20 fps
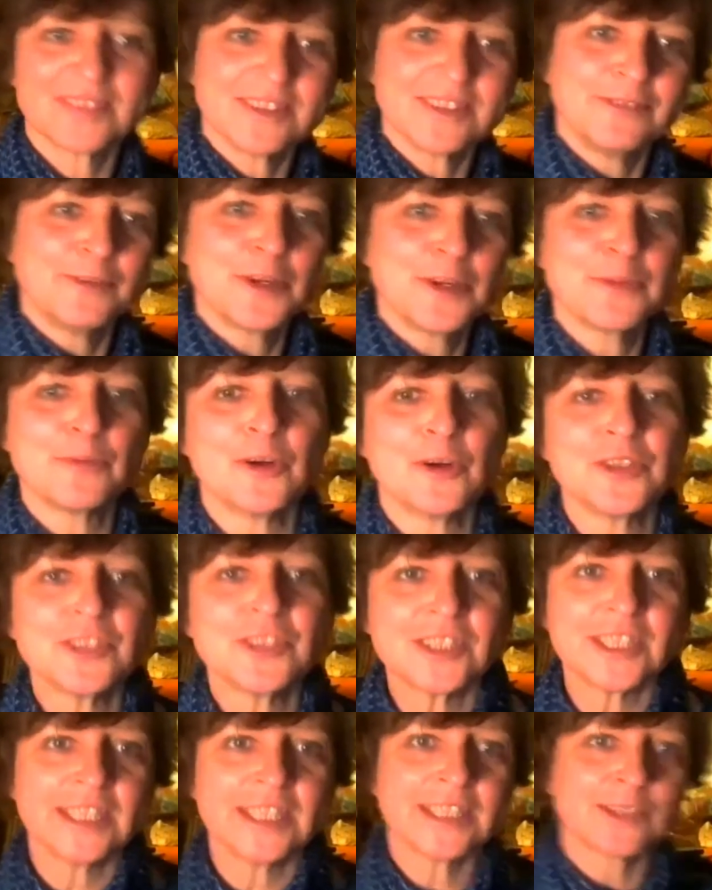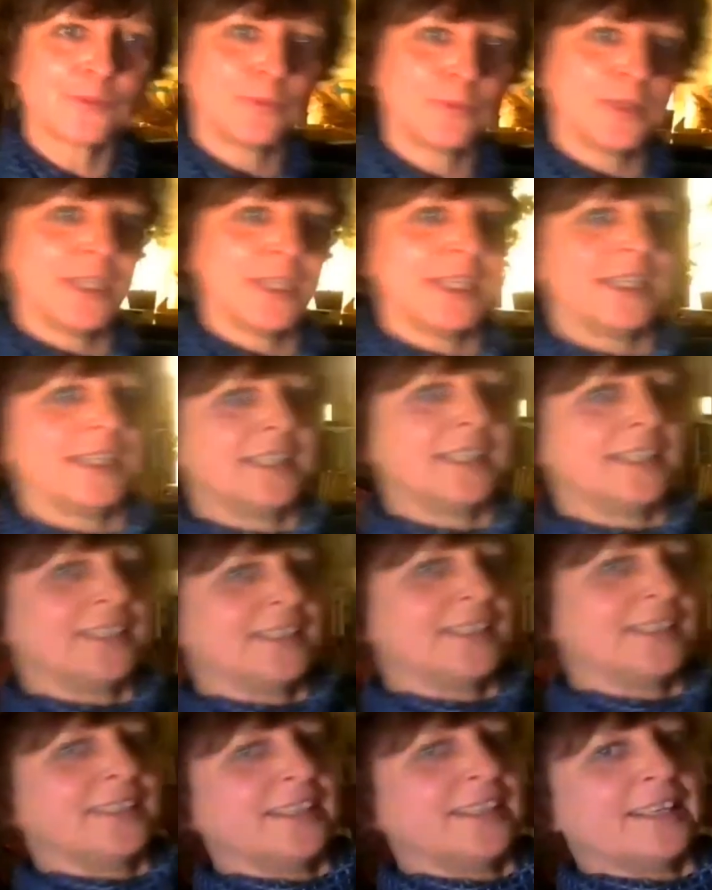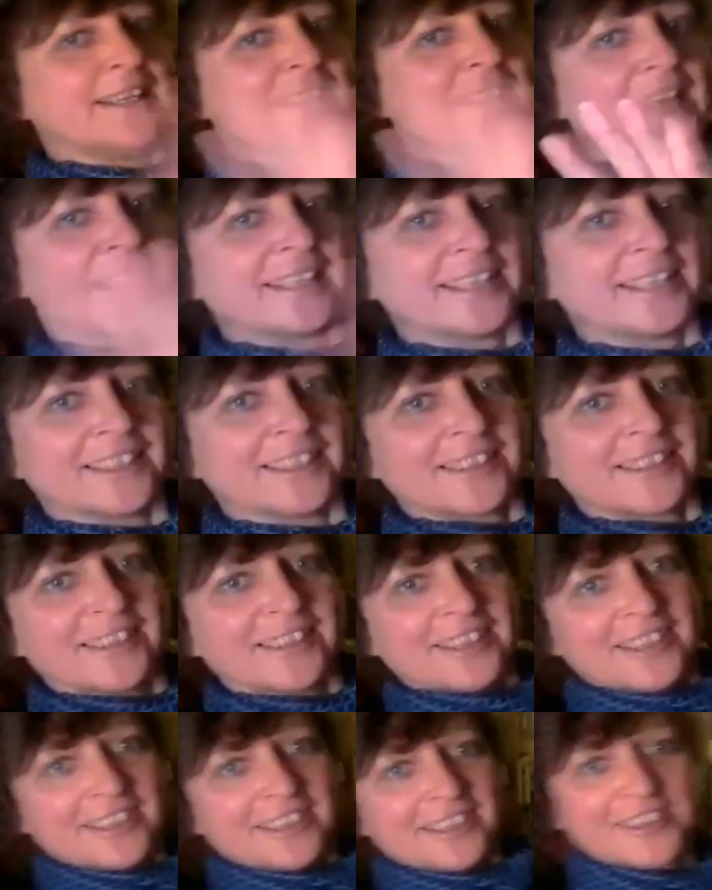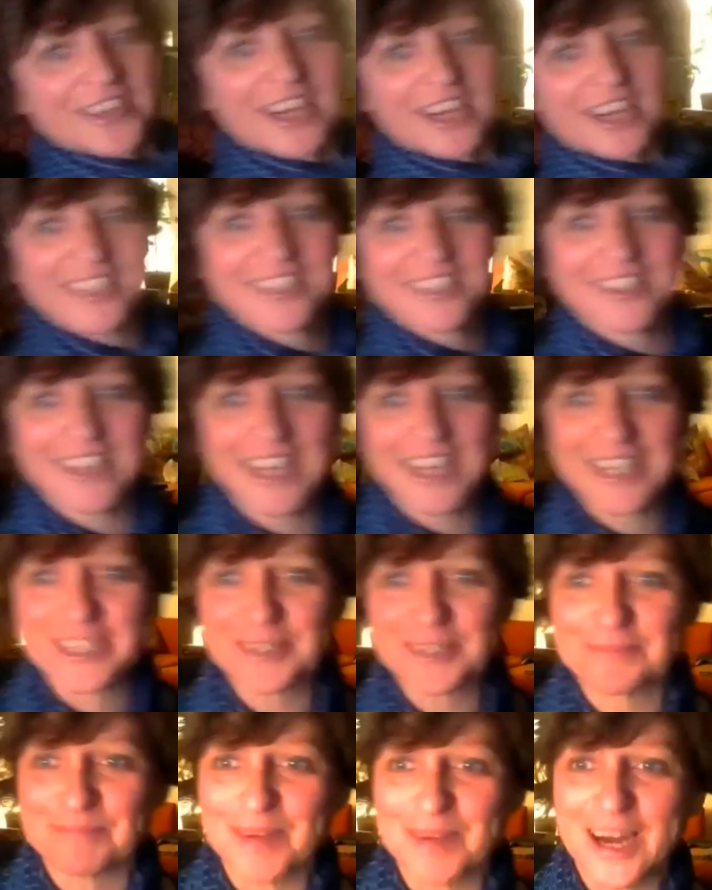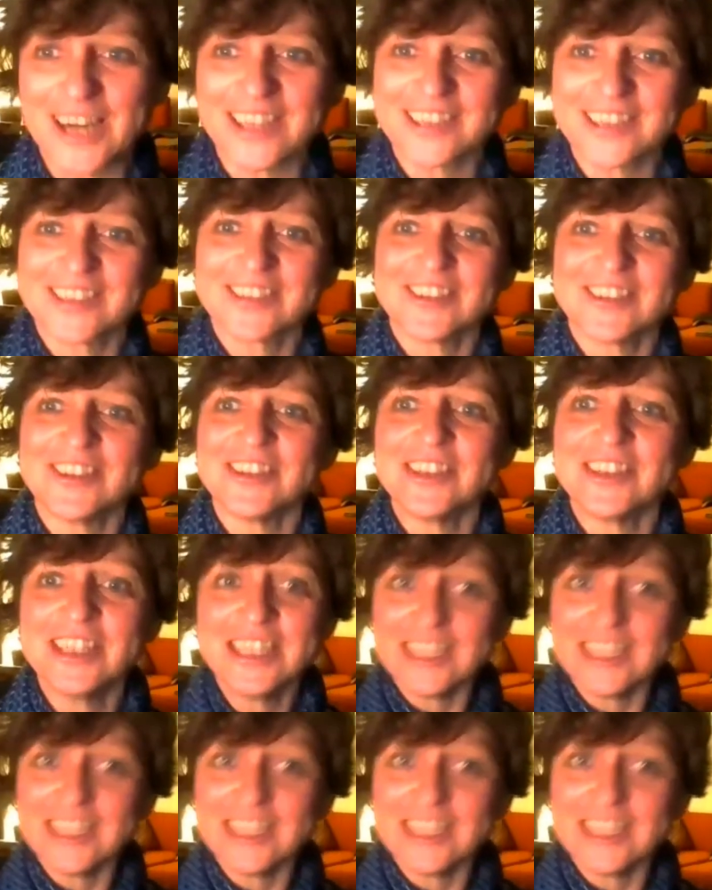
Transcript: we want it, we try to let it pass, or